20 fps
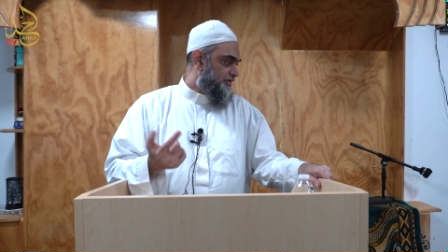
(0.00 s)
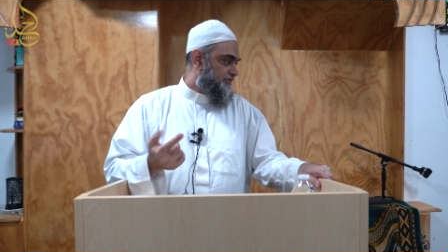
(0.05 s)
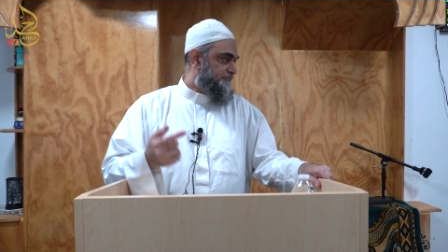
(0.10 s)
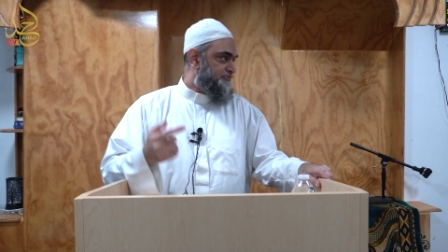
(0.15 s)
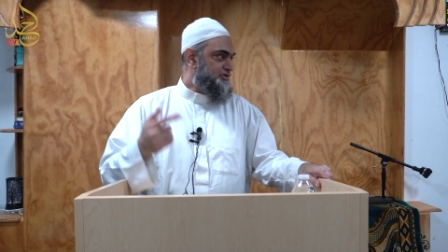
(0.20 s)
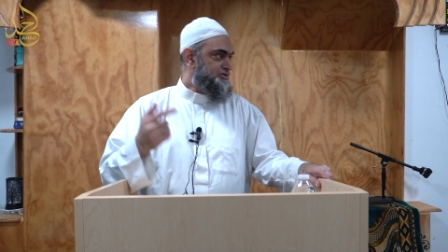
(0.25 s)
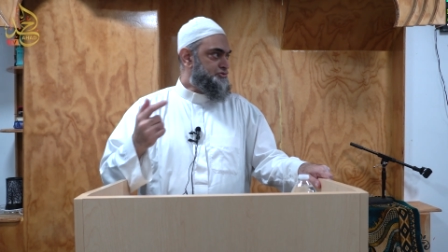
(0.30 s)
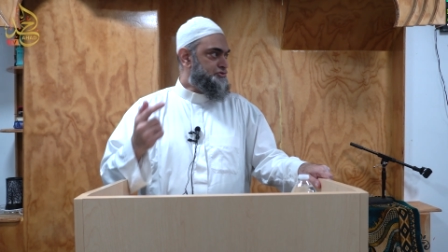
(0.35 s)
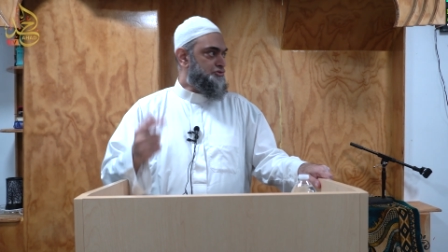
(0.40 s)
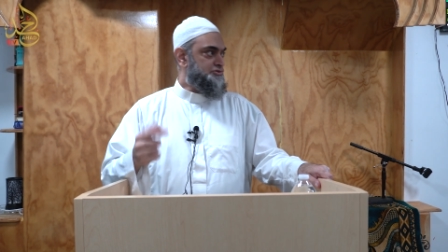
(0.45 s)

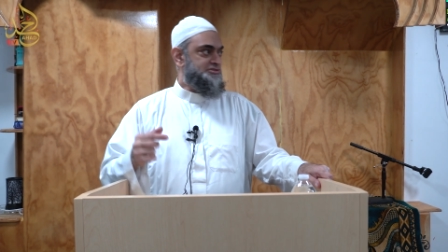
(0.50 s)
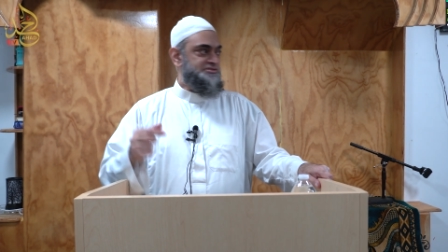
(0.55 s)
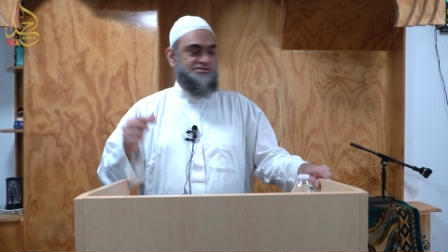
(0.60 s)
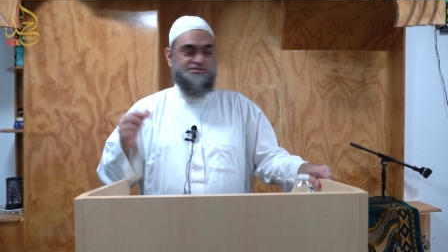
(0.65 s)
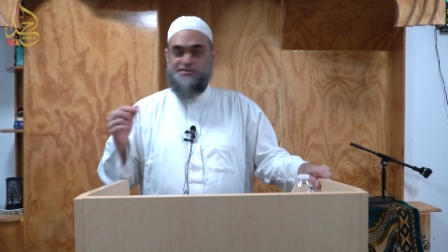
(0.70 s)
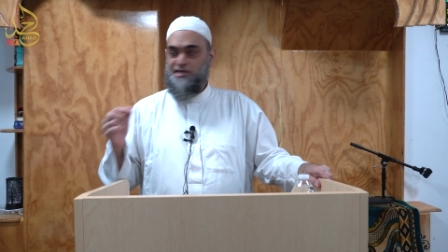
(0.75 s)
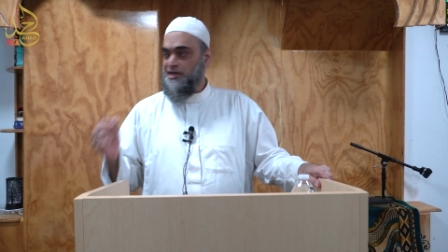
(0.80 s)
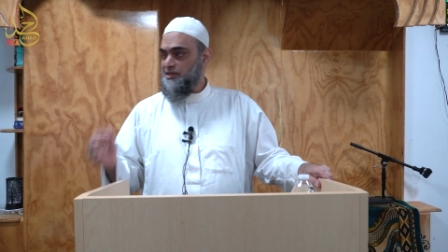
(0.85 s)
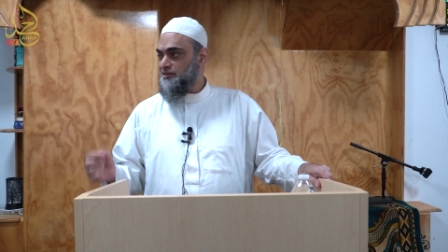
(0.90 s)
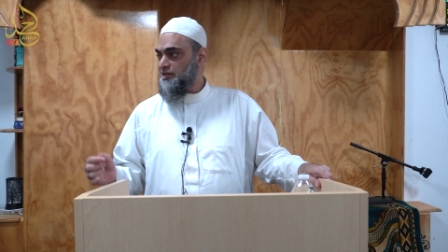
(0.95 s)
We should
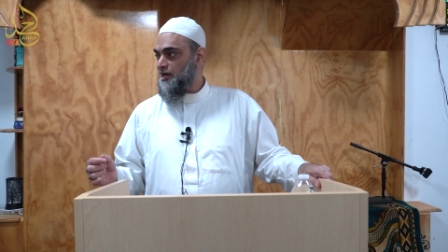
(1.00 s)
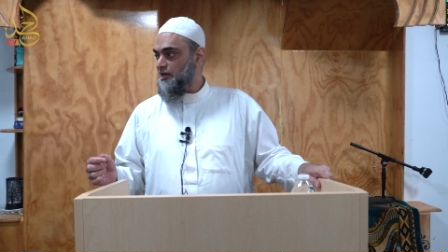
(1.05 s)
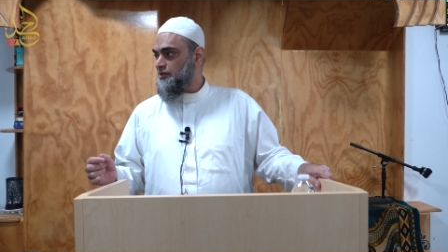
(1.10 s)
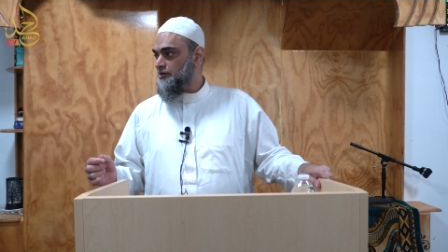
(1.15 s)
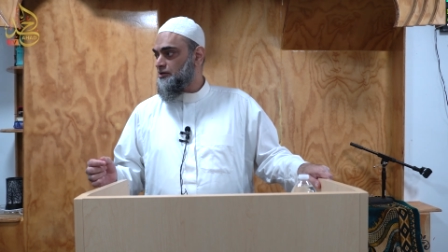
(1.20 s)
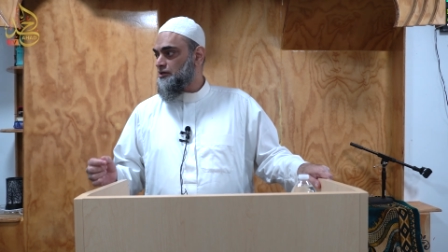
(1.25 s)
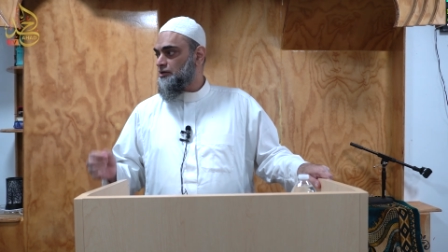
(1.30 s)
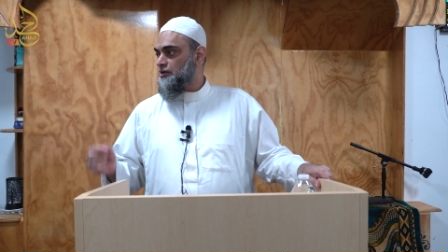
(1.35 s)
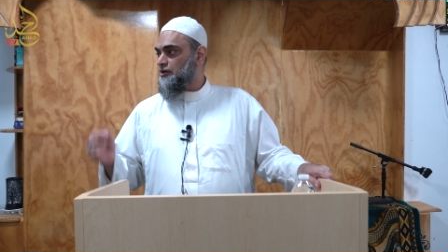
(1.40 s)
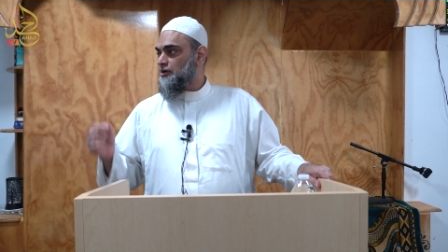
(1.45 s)
say
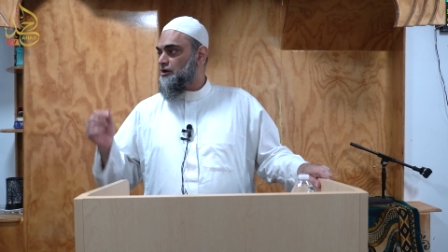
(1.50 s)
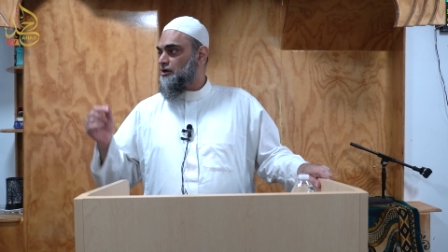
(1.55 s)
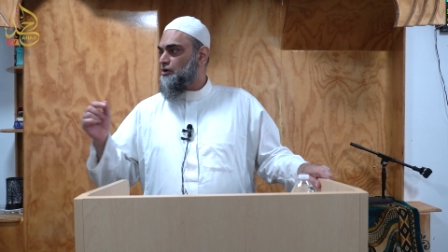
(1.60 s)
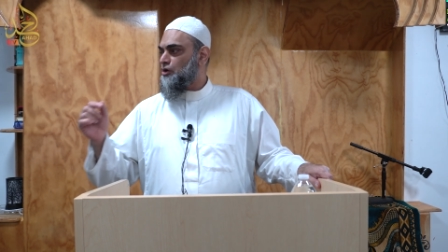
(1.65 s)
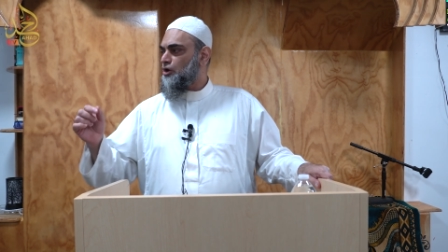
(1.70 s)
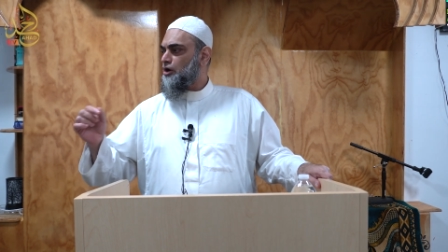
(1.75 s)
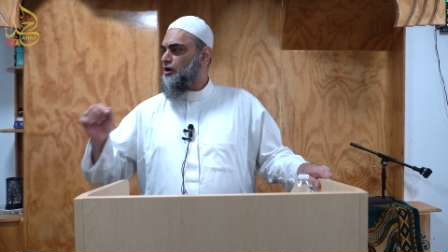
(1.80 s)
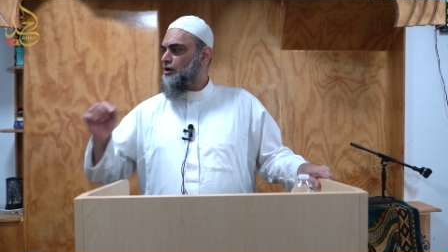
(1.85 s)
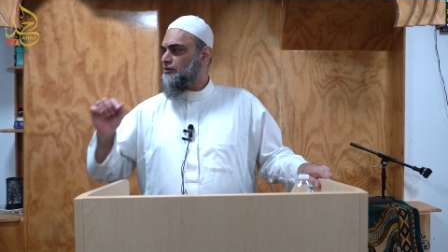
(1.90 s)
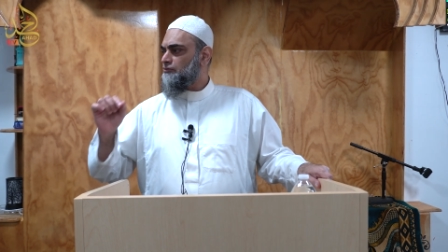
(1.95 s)
that,
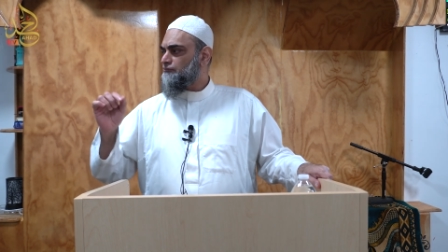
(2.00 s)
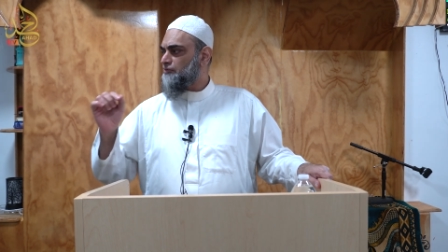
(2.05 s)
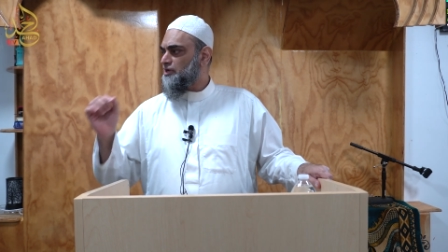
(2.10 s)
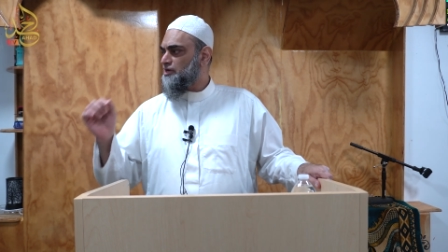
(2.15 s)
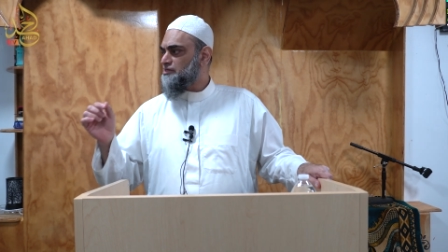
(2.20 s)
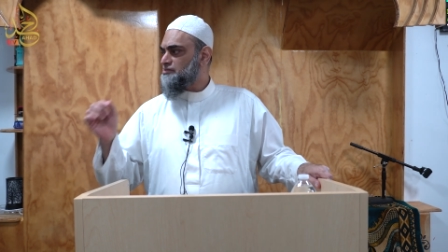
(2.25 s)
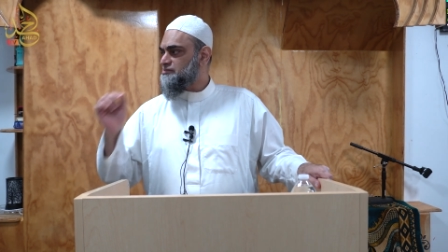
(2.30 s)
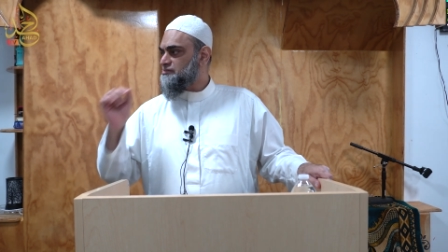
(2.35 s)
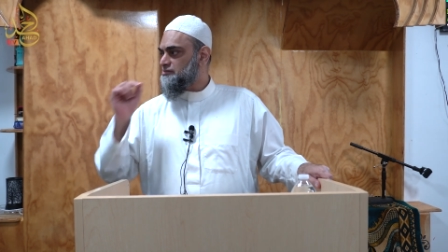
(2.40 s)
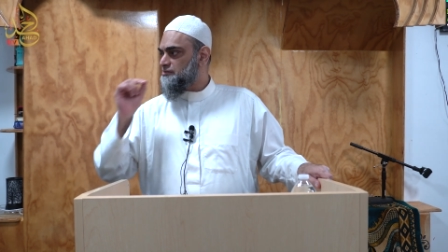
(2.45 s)

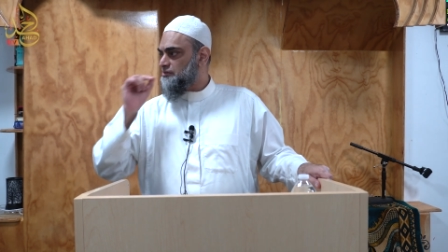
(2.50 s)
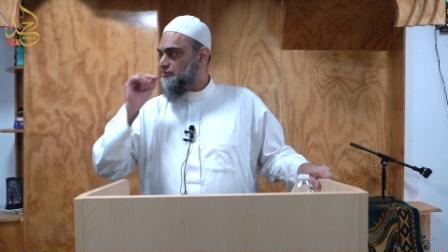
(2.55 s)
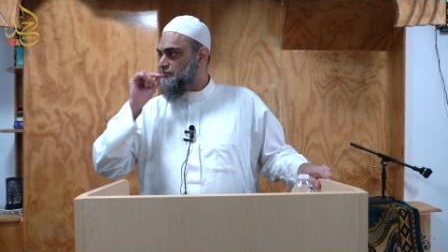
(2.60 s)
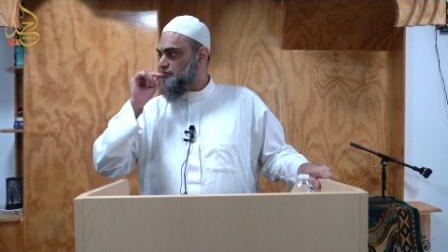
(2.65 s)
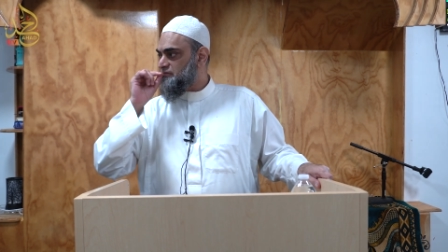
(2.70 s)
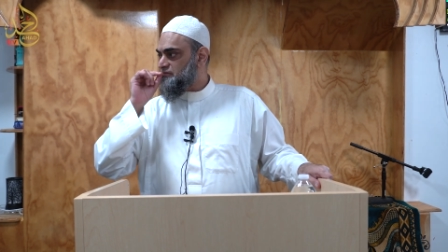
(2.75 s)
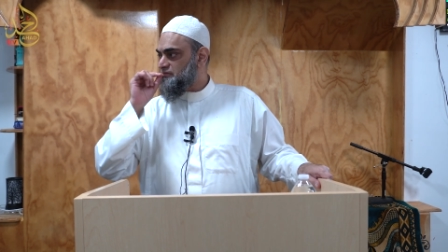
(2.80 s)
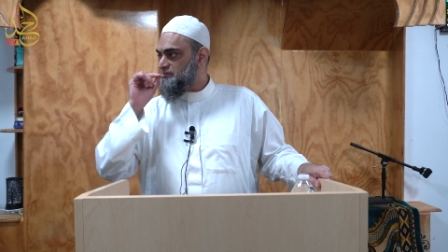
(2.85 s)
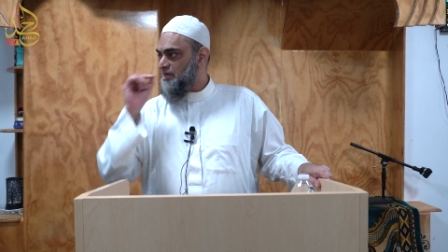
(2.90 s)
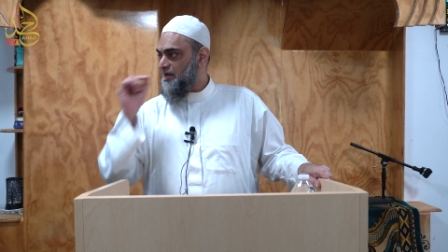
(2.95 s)
always
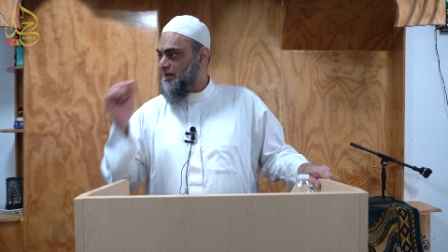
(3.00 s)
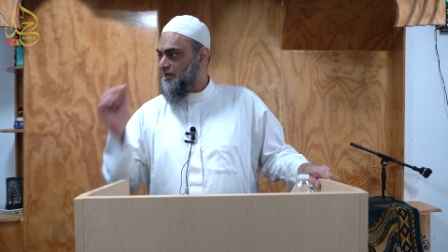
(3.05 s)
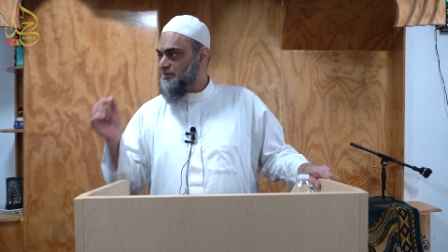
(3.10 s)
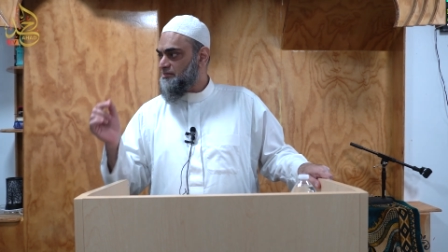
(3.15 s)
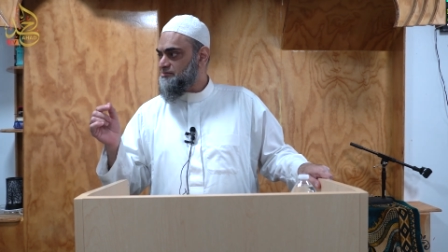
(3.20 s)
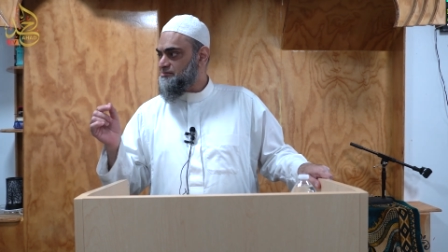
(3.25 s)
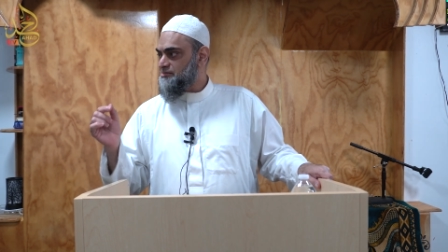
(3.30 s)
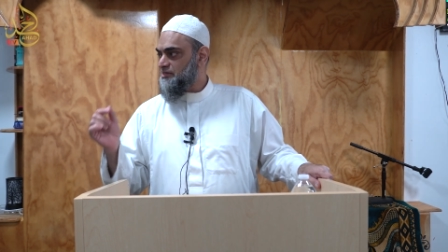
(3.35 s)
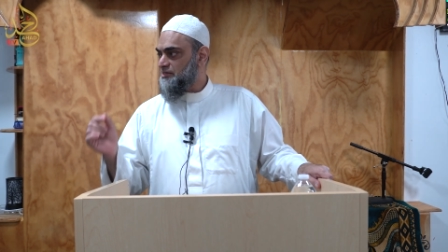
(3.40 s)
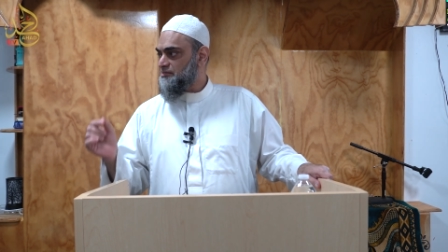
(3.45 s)

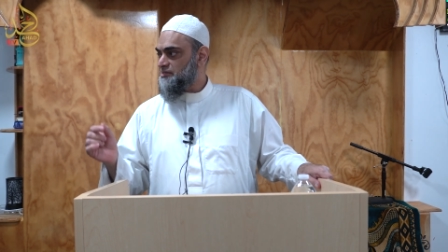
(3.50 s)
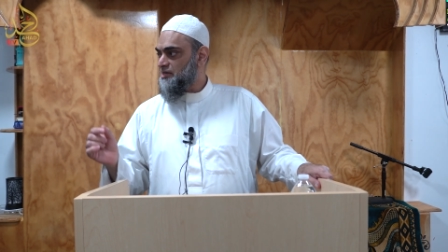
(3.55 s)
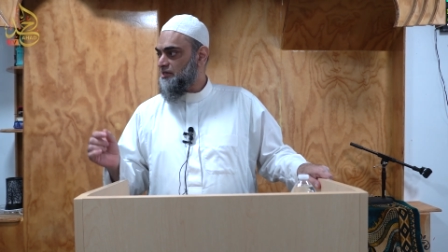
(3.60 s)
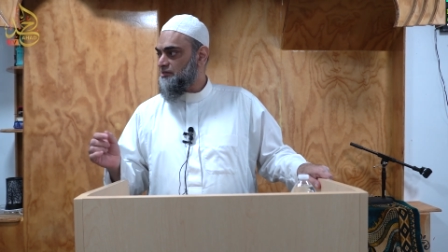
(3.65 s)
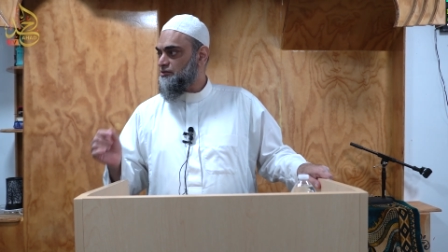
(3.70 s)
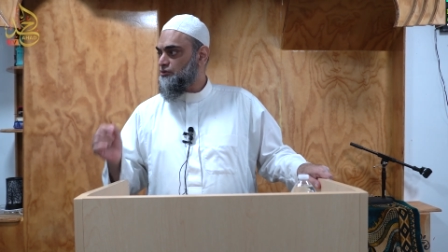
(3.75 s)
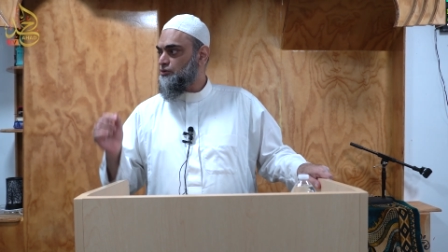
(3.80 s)
recite, say that,